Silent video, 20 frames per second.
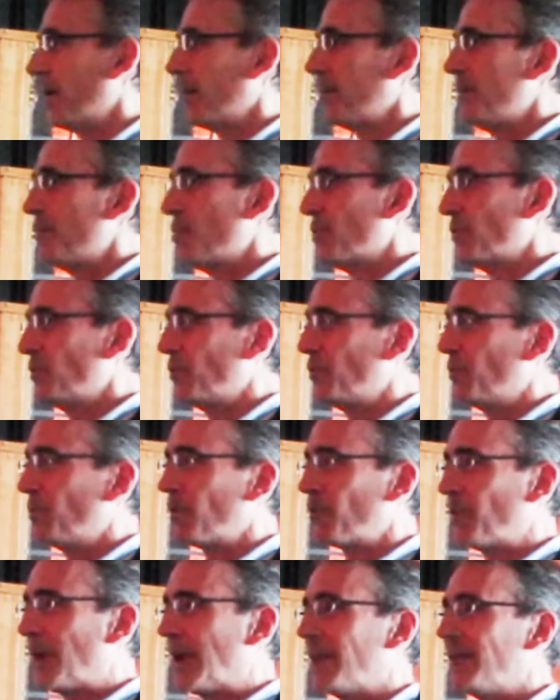He wants to do
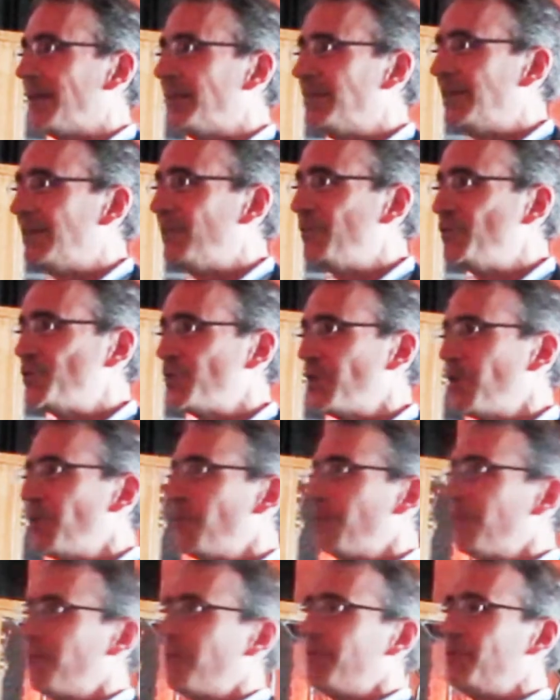a reality TV
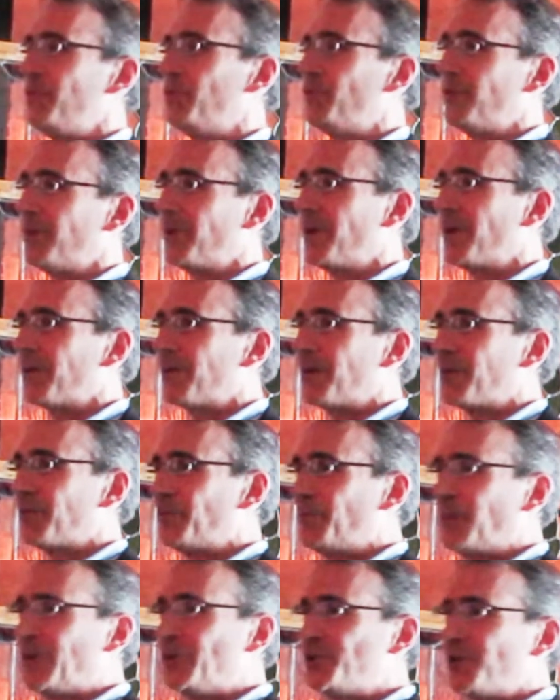show using our
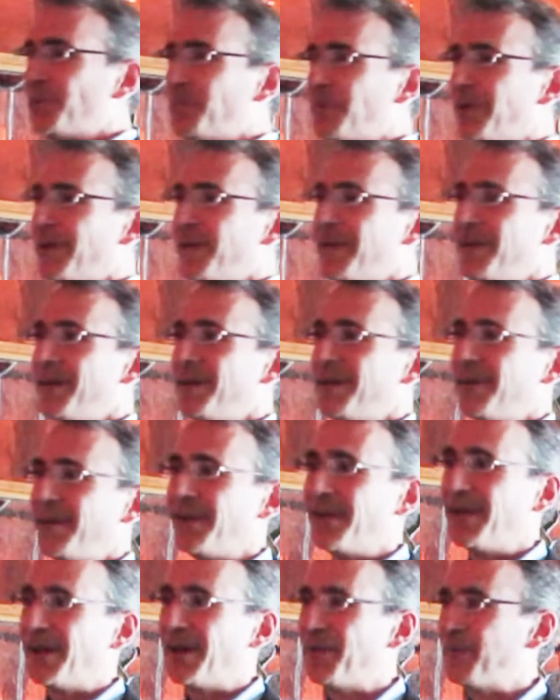spaceship.
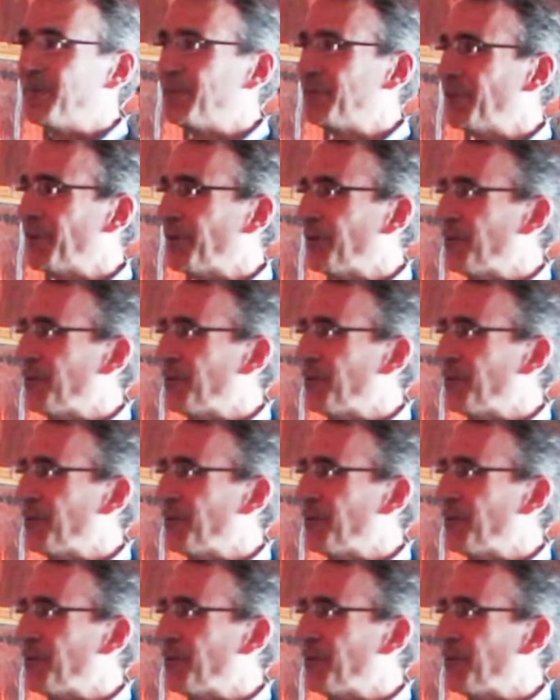So